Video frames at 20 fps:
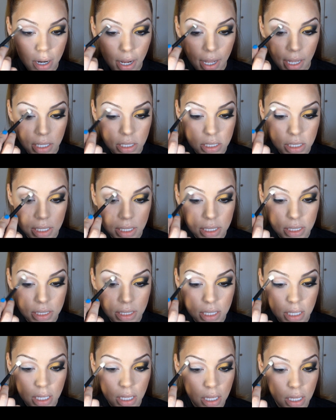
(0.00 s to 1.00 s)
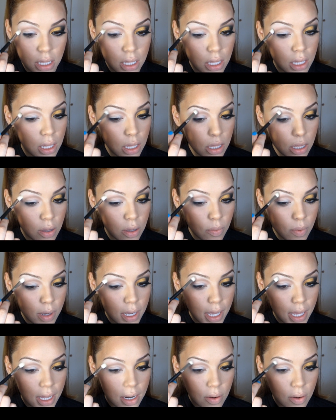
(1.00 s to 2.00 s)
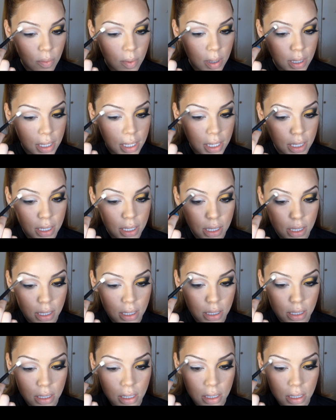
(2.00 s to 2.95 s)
edges, we get a really